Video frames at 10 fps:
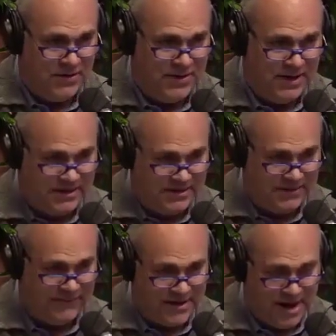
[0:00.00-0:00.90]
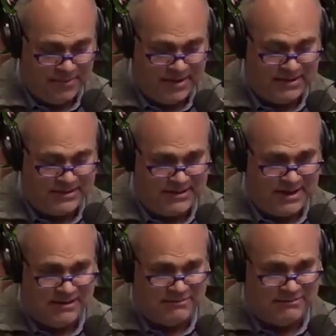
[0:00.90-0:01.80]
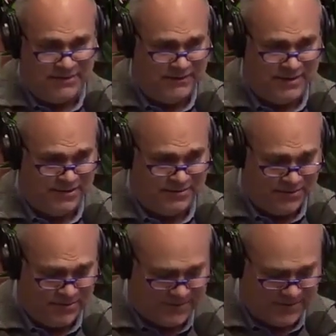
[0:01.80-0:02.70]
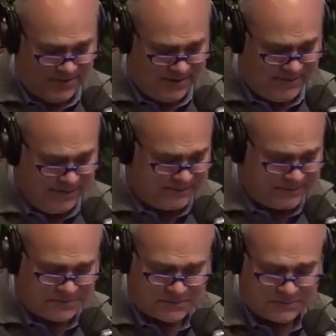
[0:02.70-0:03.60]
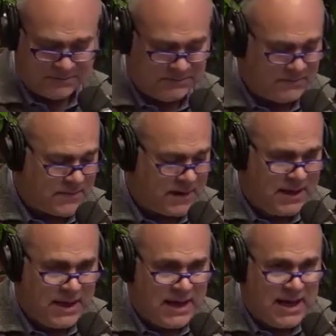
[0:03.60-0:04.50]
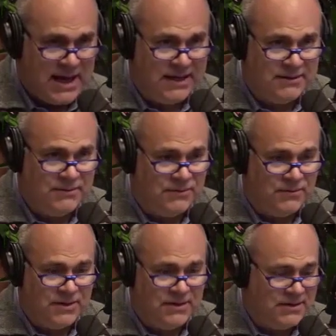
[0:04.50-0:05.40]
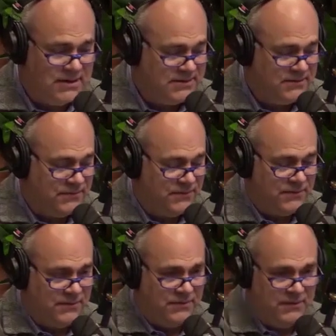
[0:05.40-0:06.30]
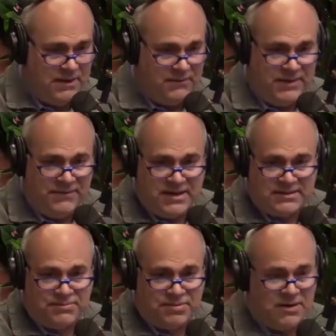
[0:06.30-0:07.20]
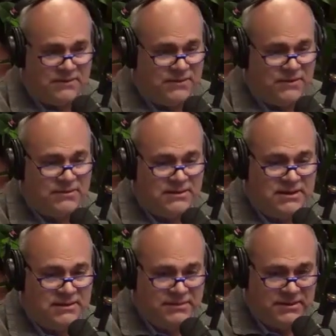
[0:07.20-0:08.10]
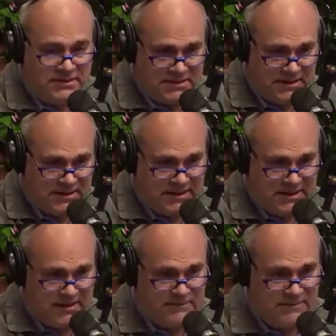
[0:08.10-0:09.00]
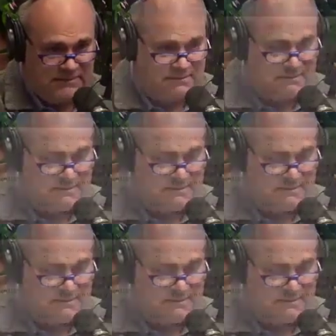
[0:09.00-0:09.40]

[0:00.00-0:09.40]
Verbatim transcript: do it in a different operating style, whatever the new normal is going to be? And one of the things that that we've had as a product for a long time is a kind of a